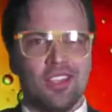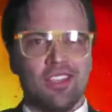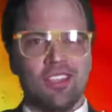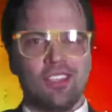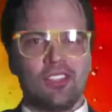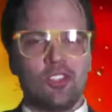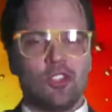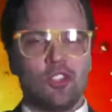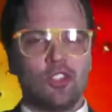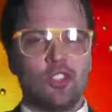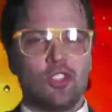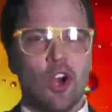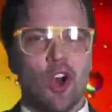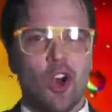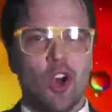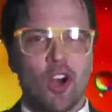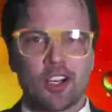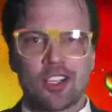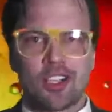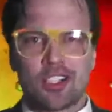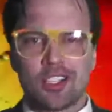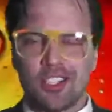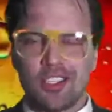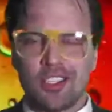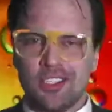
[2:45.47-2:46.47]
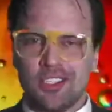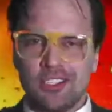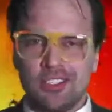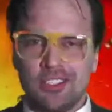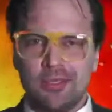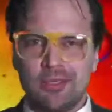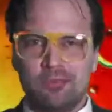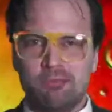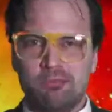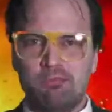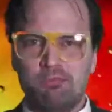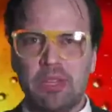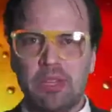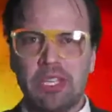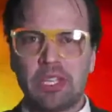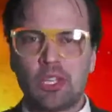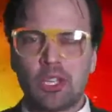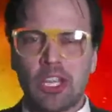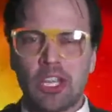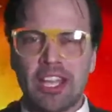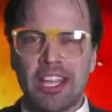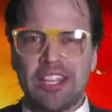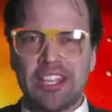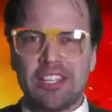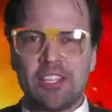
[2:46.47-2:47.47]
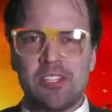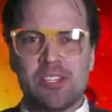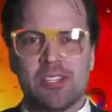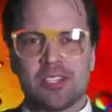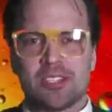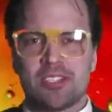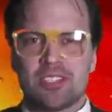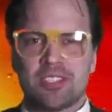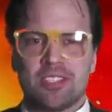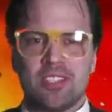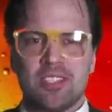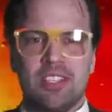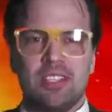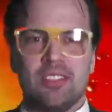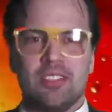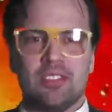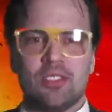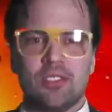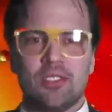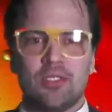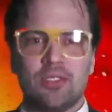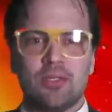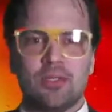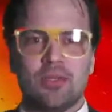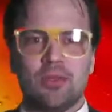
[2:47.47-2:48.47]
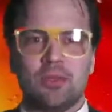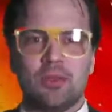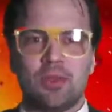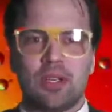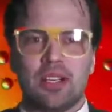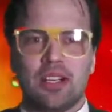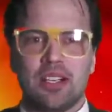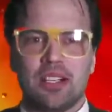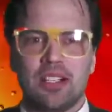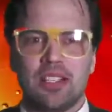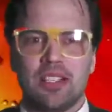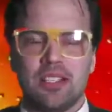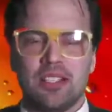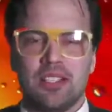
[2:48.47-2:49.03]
dark Middle Ages into